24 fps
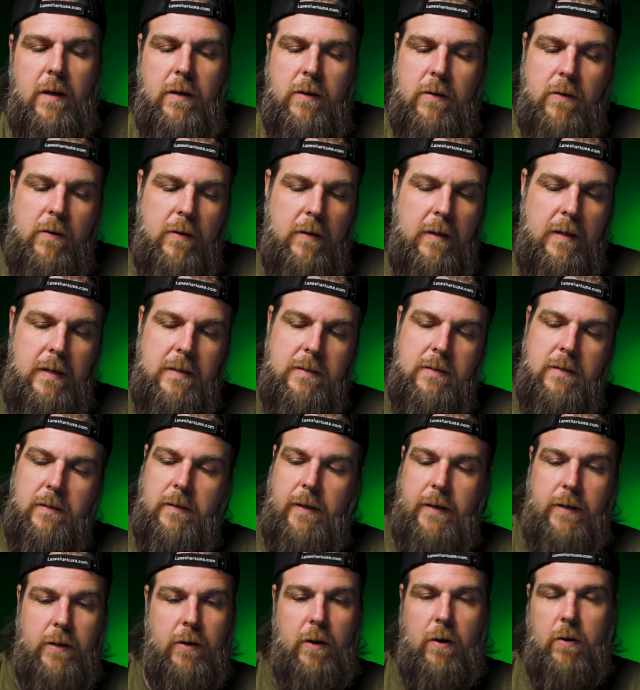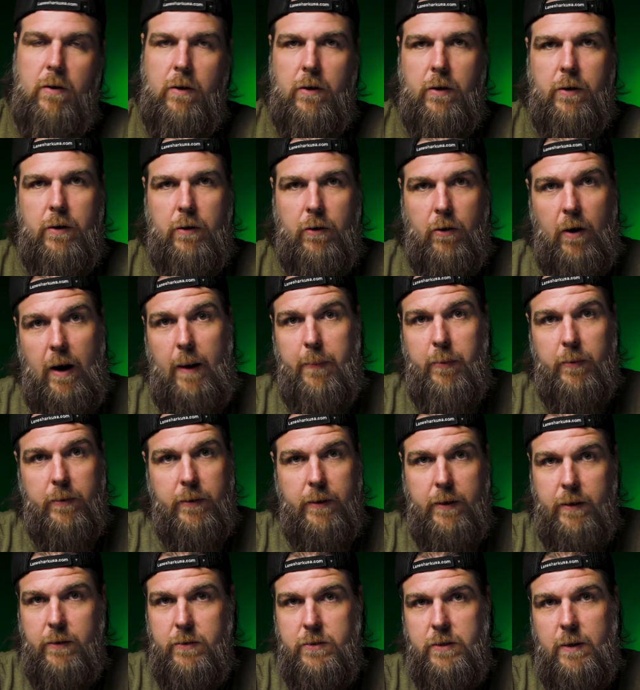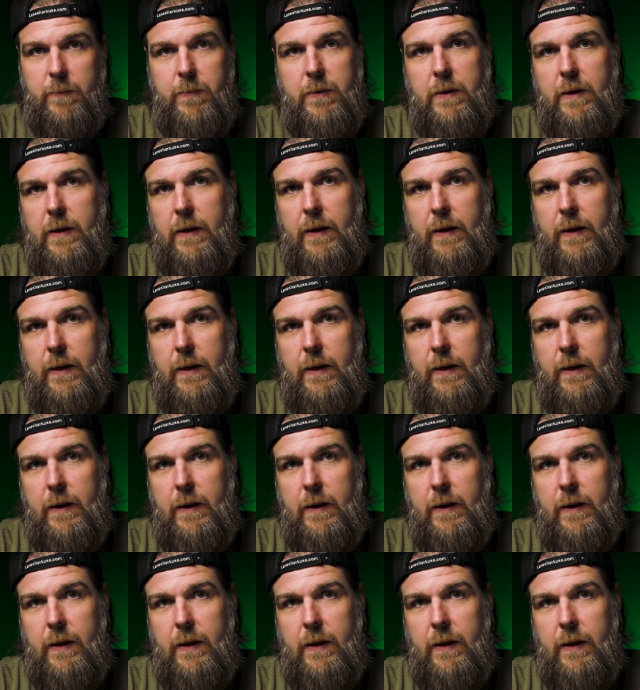You can easily, and you go to hook your grapple in or something